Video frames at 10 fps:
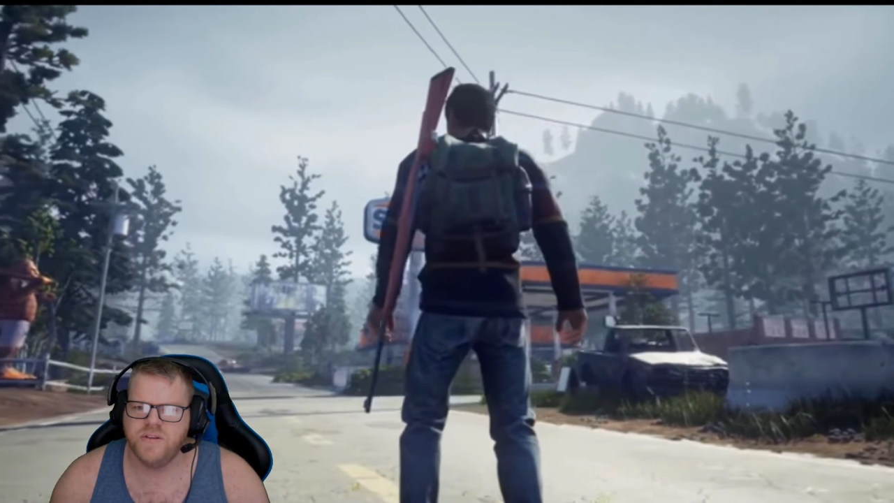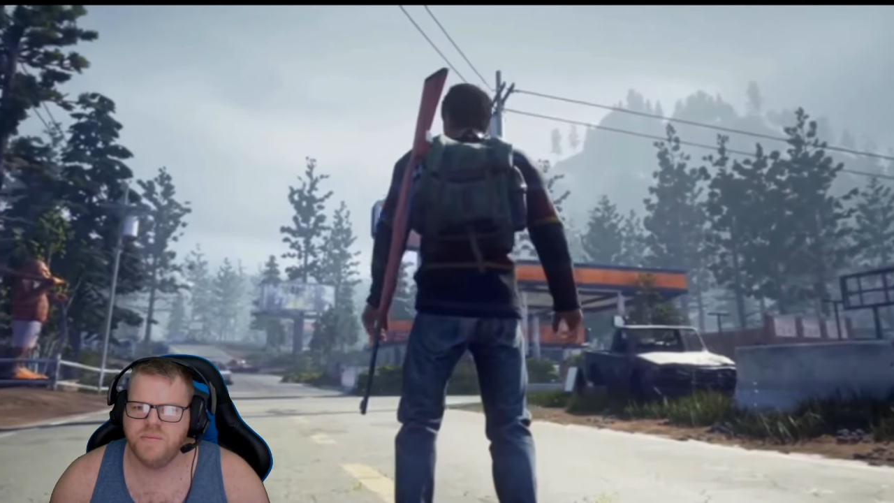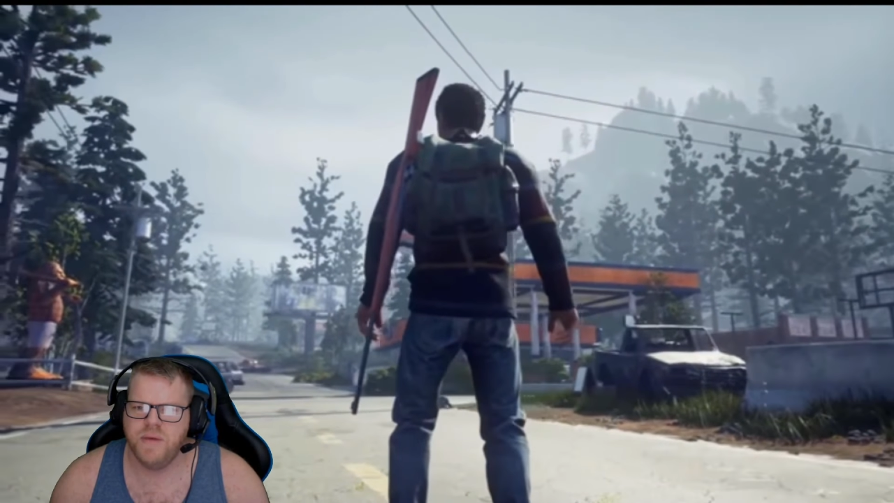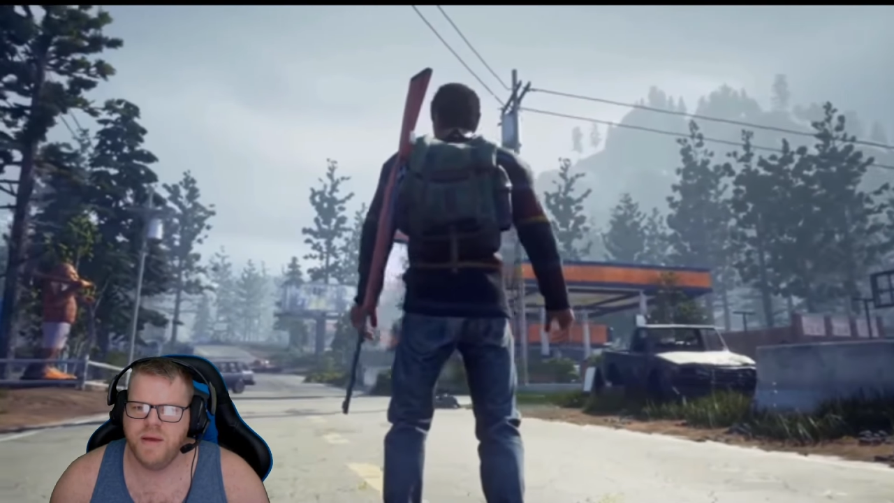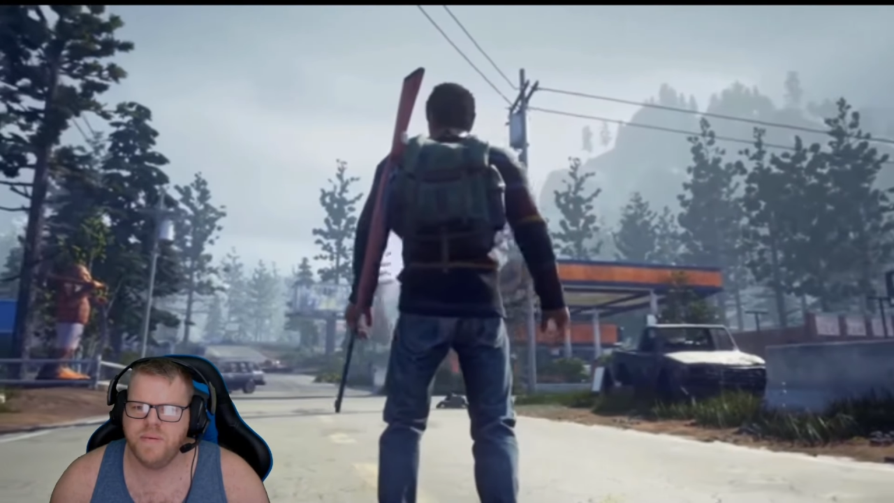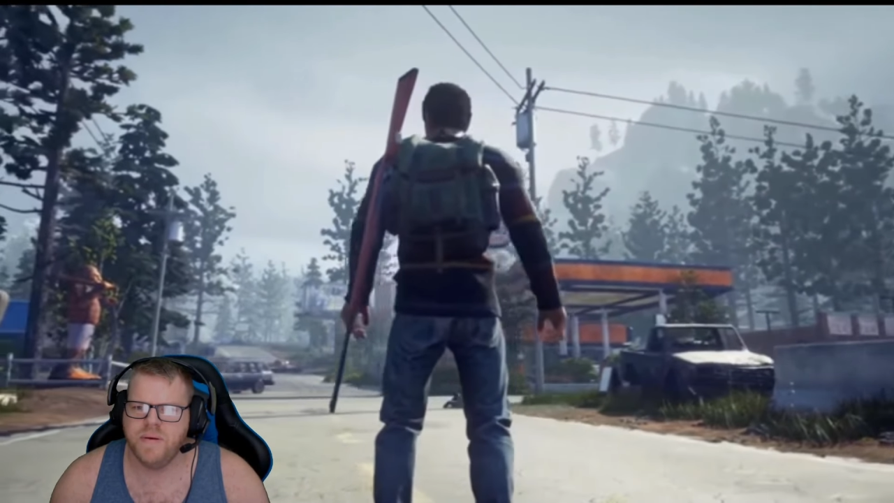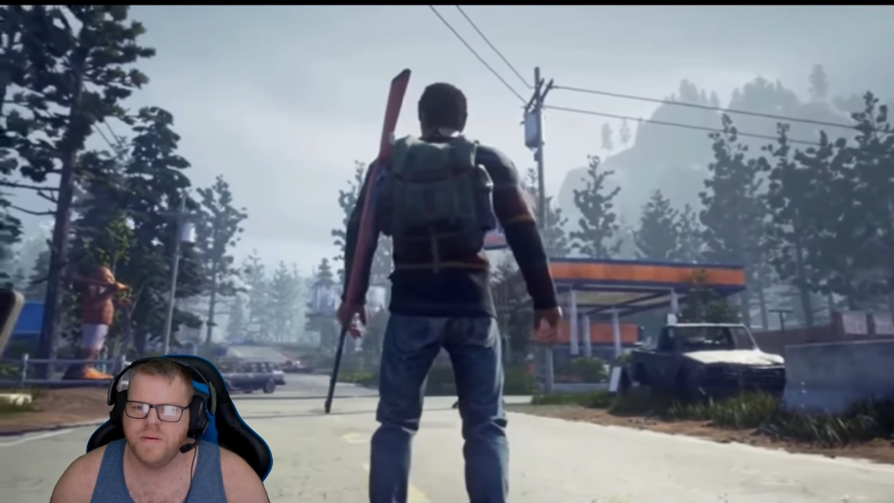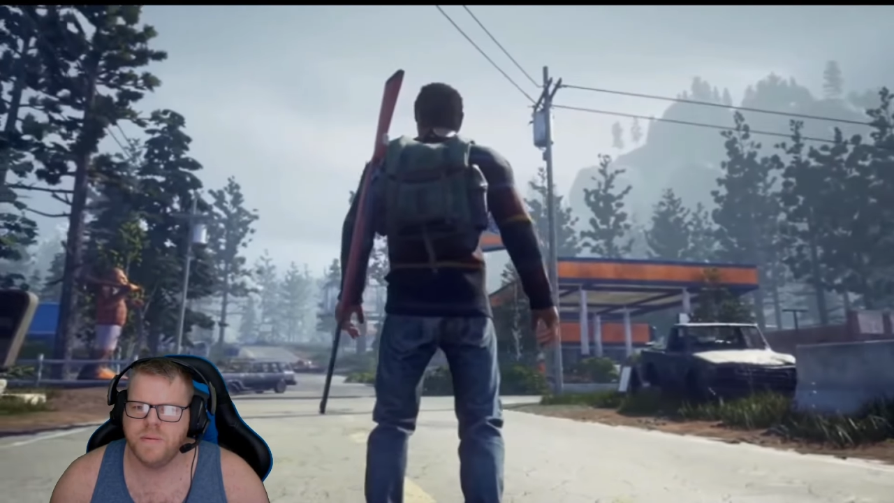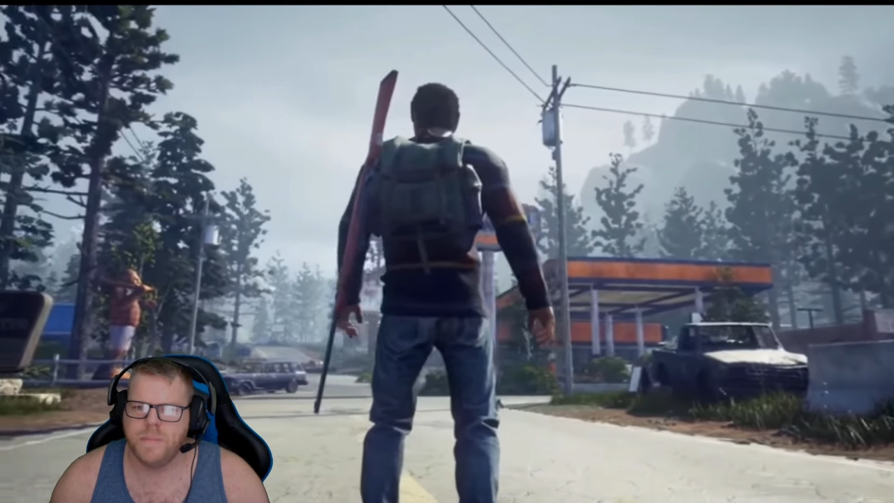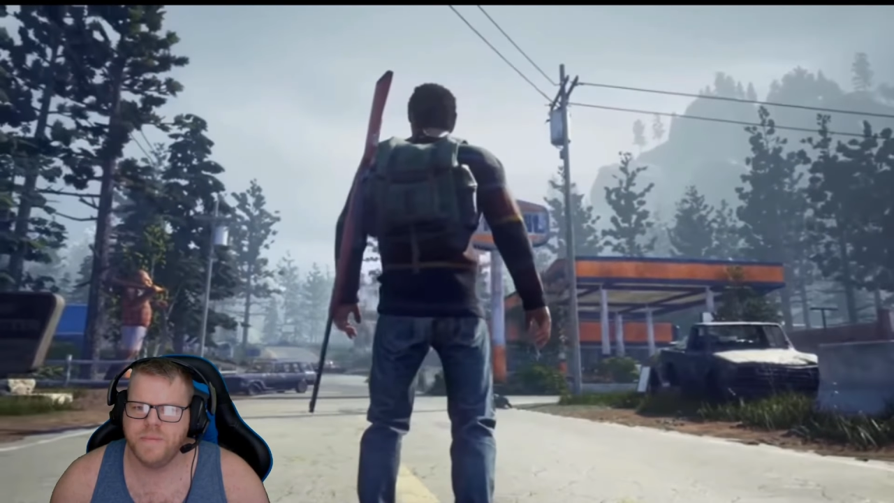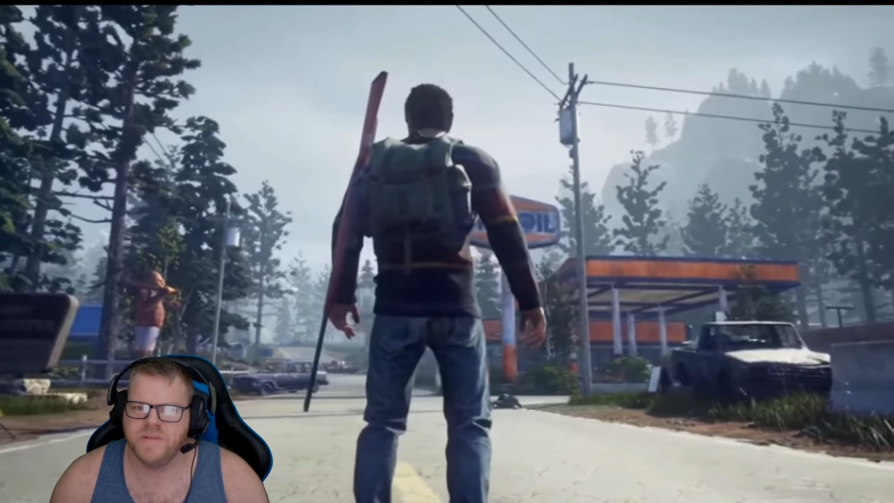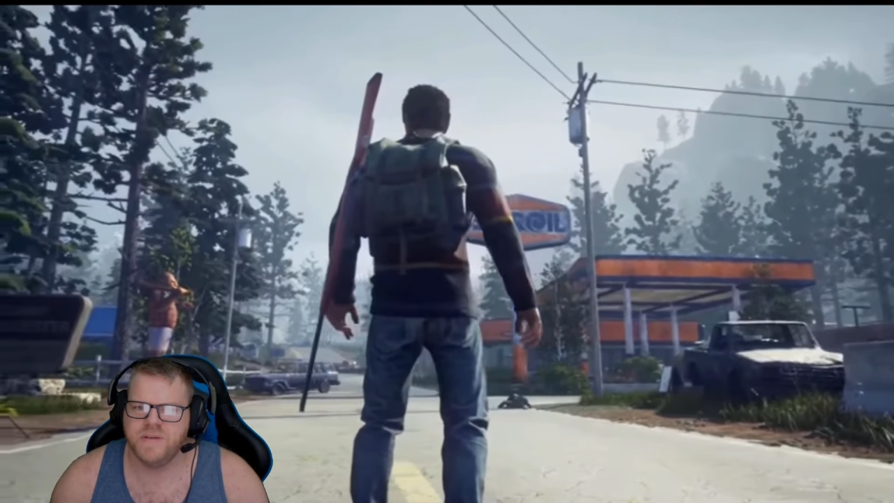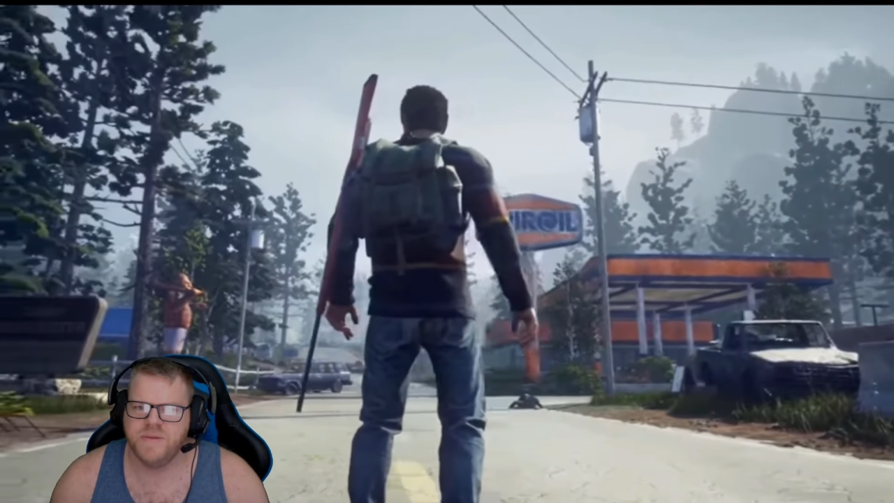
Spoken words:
the new map? Is that what